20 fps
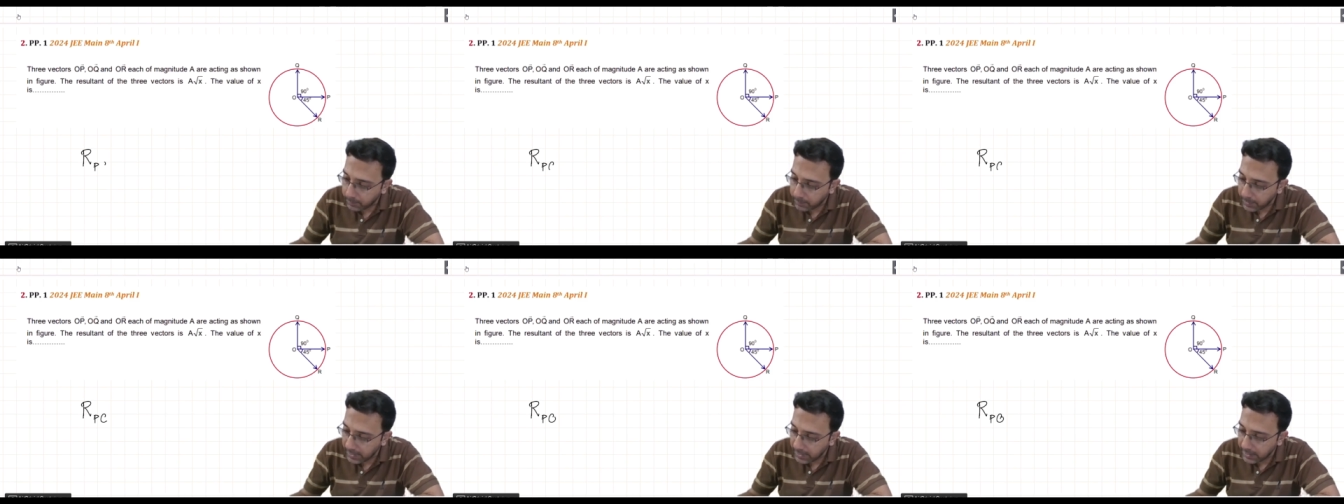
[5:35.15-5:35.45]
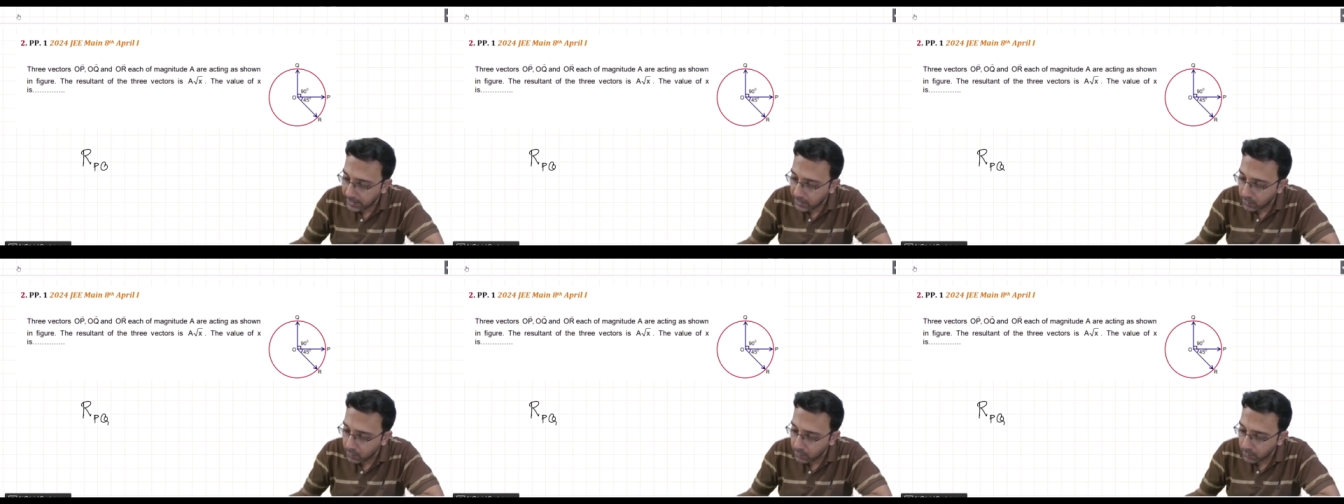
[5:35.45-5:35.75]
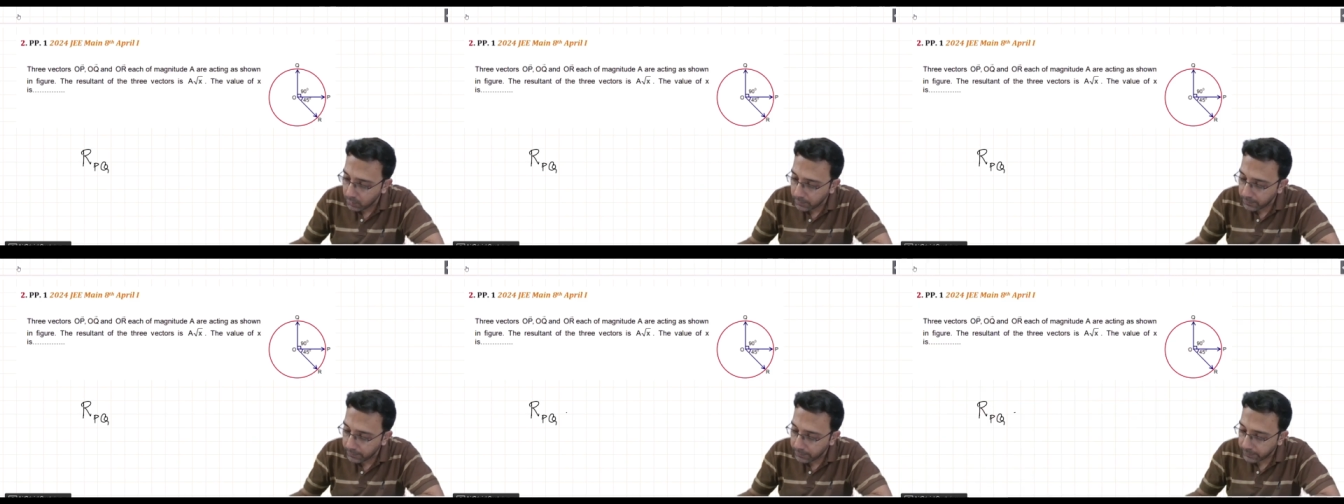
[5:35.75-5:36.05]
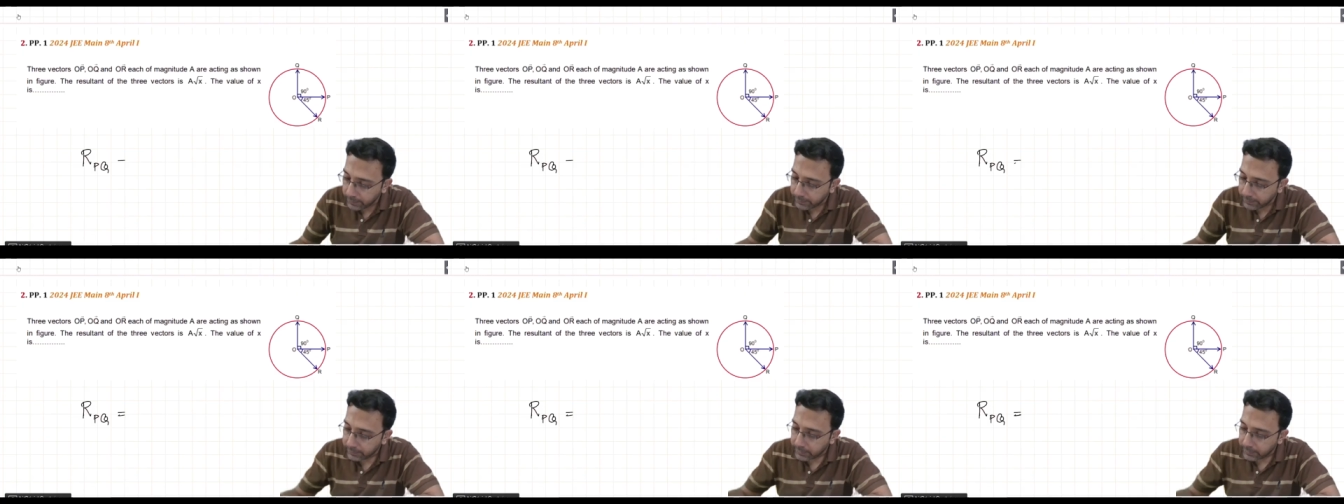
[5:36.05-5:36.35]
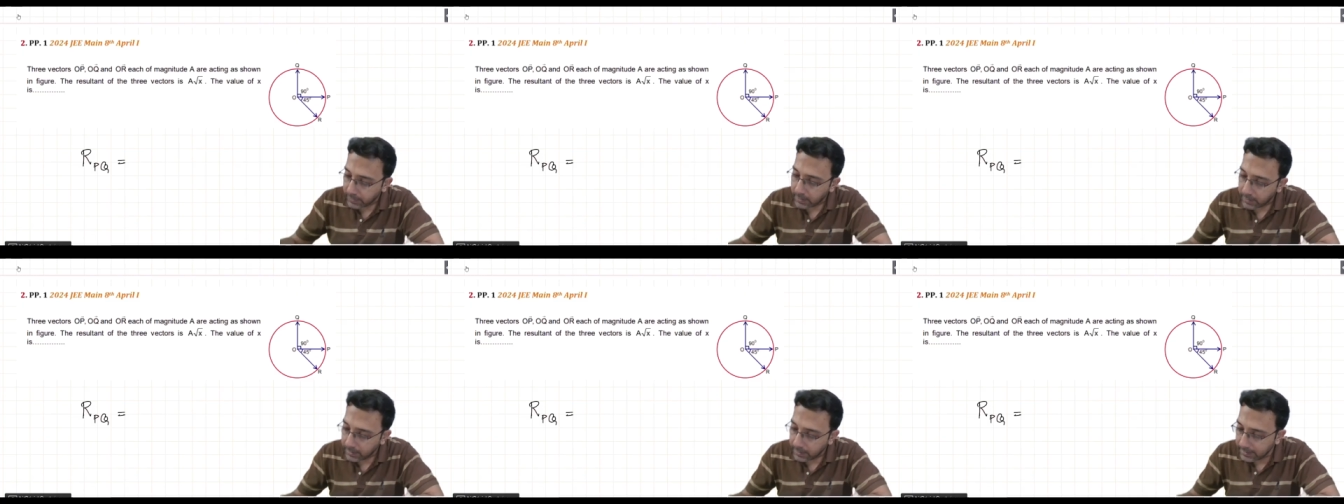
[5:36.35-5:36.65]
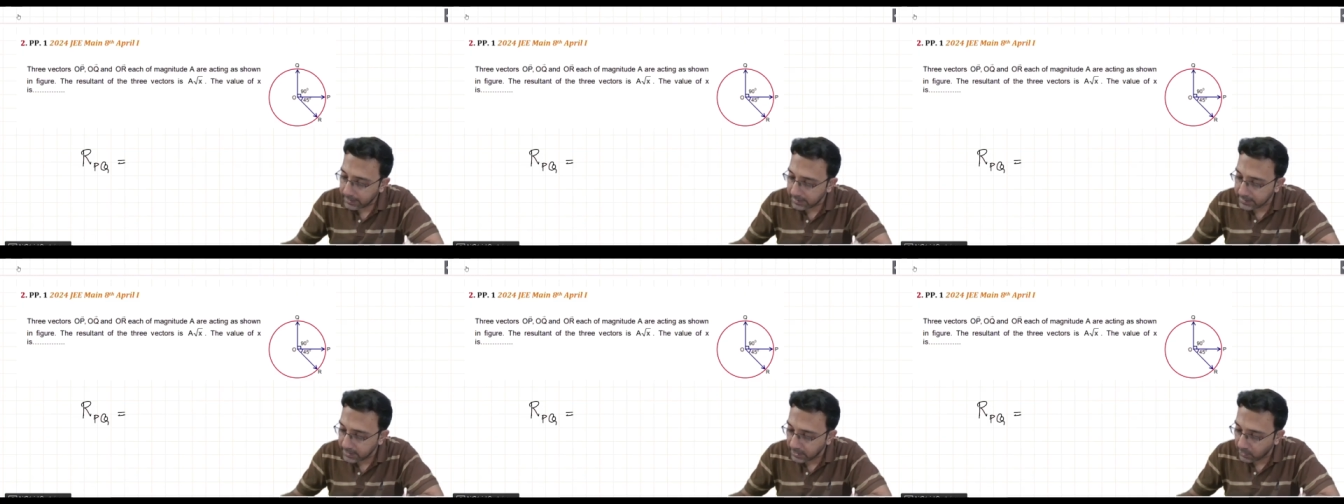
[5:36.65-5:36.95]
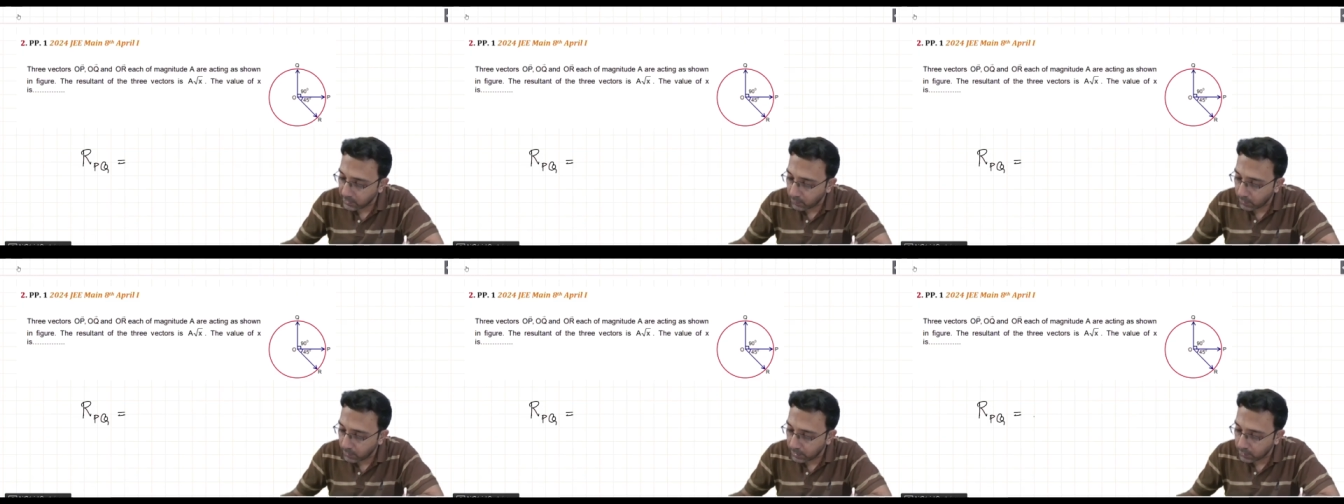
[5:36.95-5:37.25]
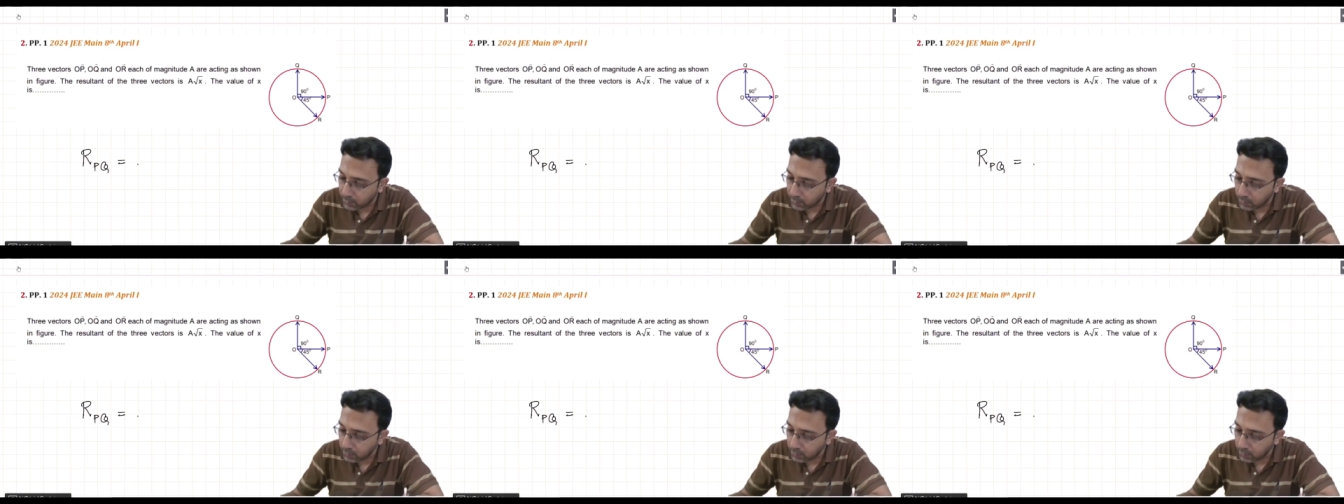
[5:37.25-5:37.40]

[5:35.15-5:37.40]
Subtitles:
PQ is equal